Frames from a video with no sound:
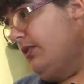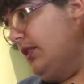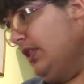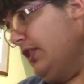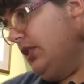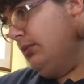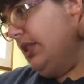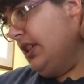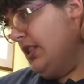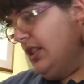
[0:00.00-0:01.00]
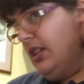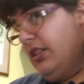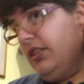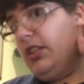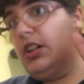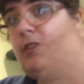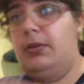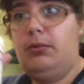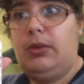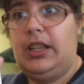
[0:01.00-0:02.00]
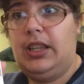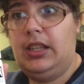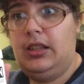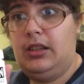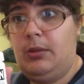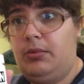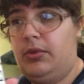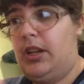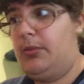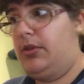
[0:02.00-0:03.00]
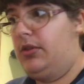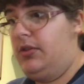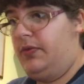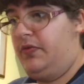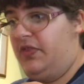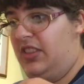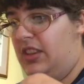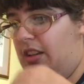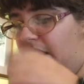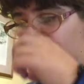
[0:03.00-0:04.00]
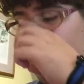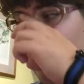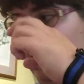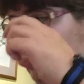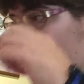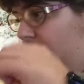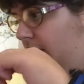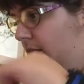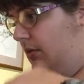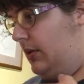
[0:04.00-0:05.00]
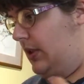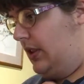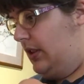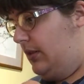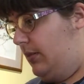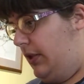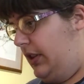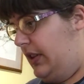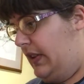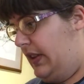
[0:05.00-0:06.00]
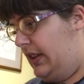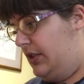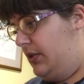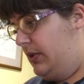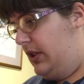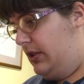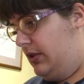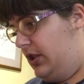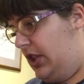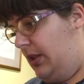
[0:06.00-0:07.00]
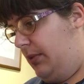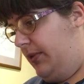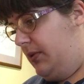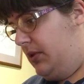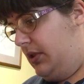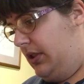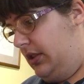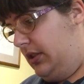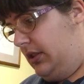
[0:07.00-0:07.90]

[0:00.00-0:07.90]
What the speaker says: First of all, we need to start off with the primer. And apparently it doesn't say that you need to shake before,